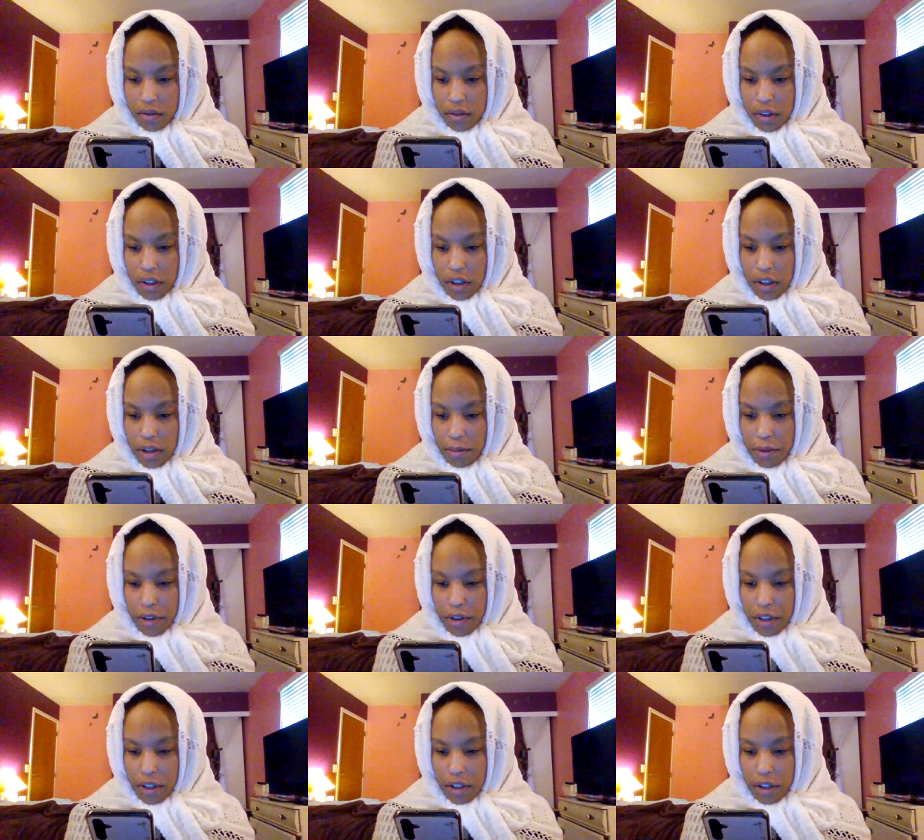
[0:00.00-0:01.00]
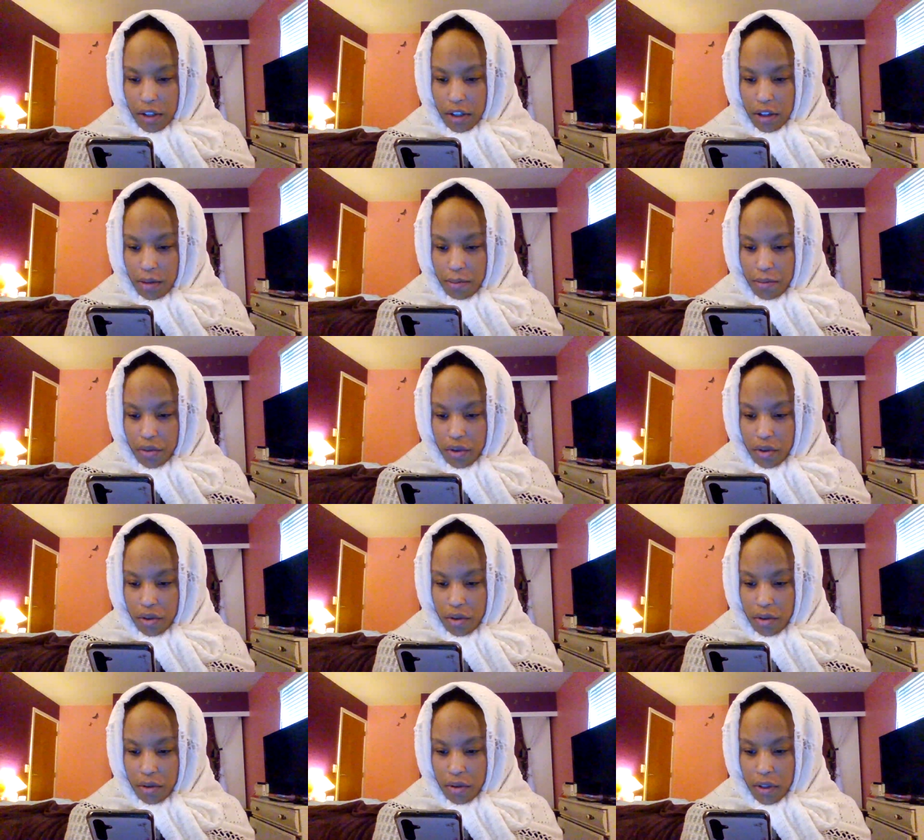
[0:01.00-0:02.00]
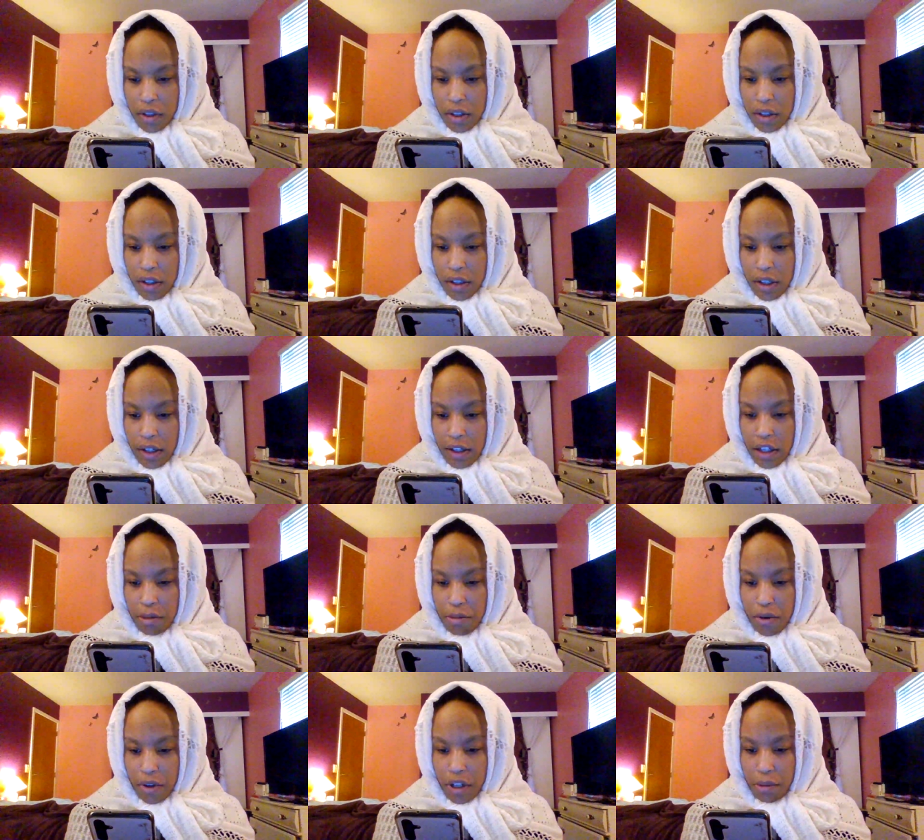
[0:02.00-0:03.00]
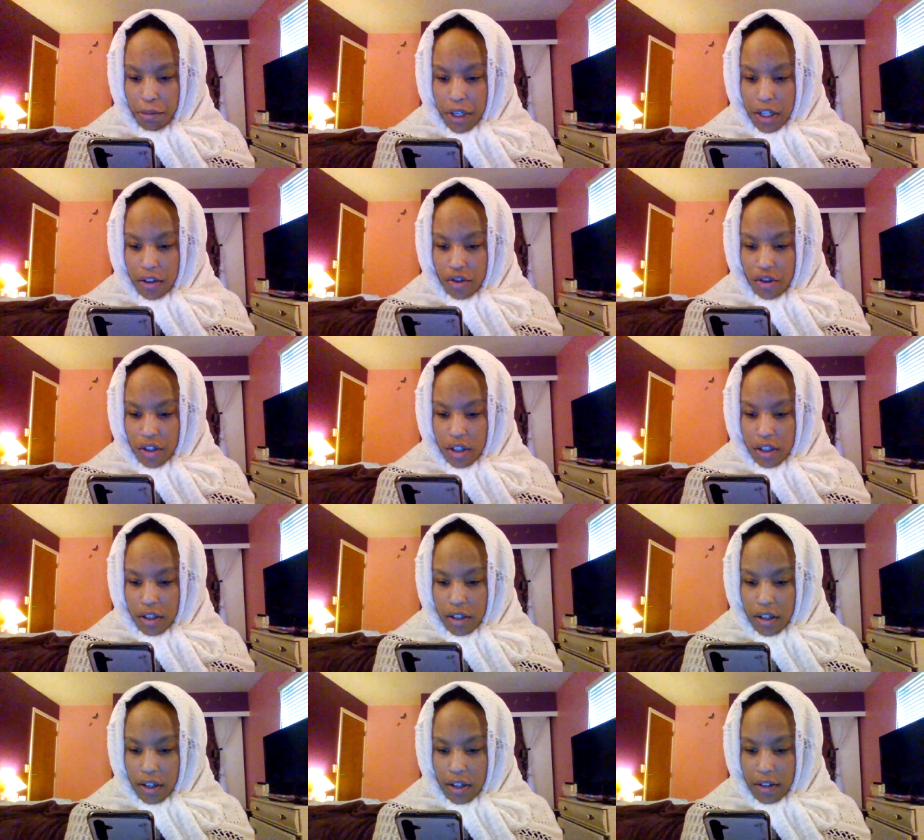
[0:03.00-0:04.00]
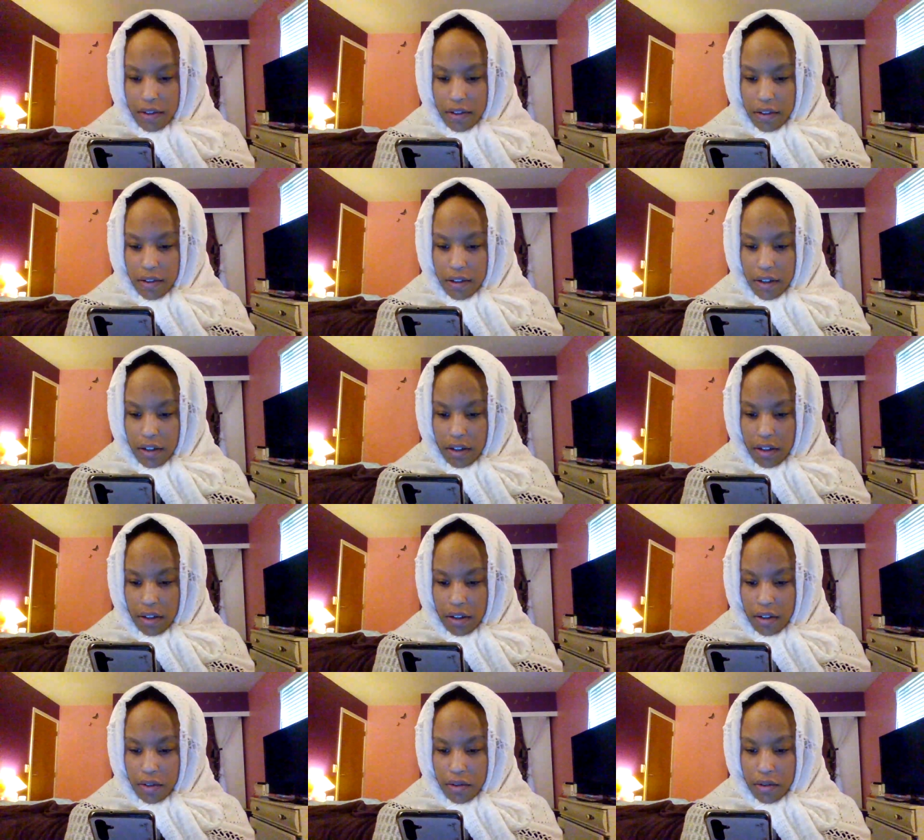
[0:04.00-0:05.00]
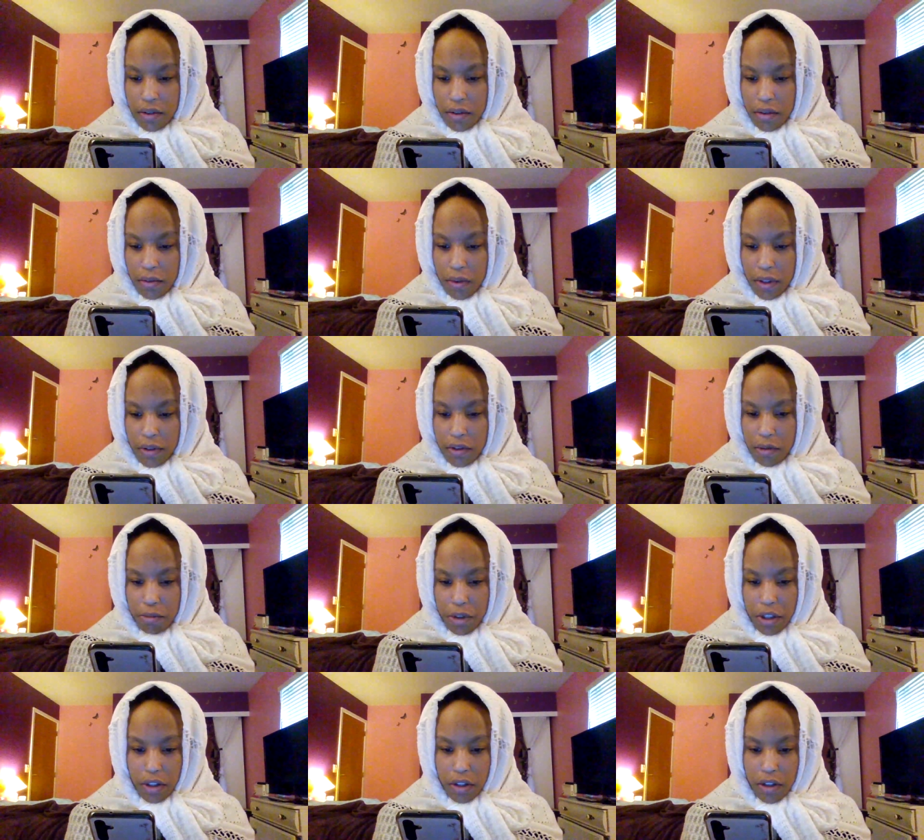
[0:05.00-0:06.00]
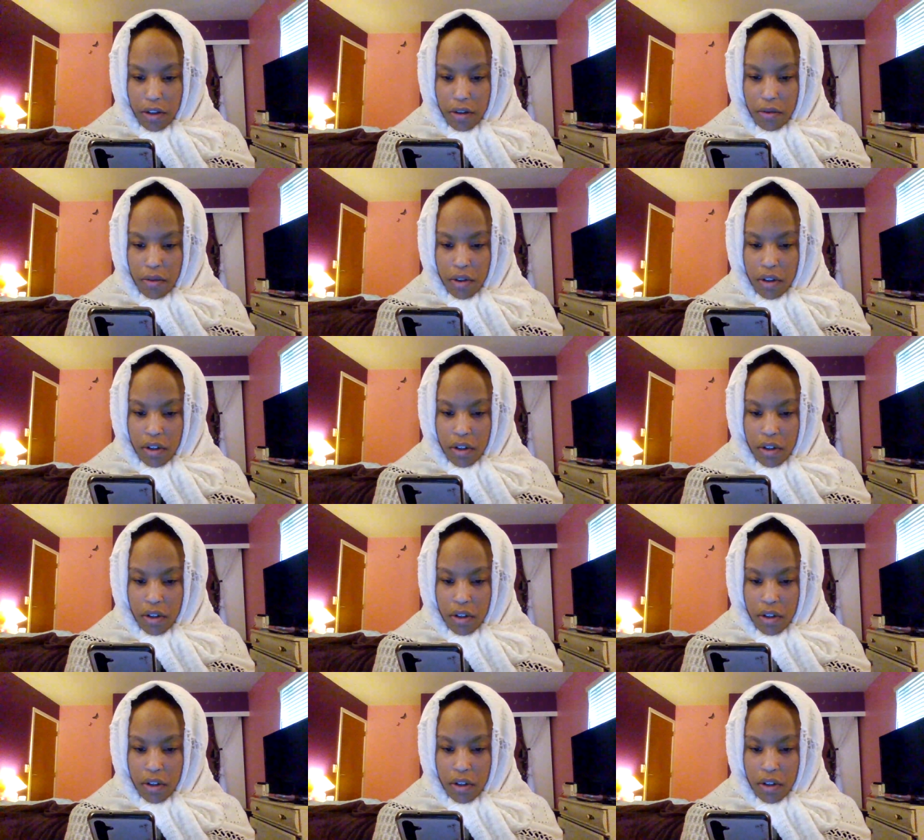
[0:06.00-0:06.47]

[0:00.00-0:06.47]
Um, then come to Kagemori Mansion. Asa-san also wants to meet you.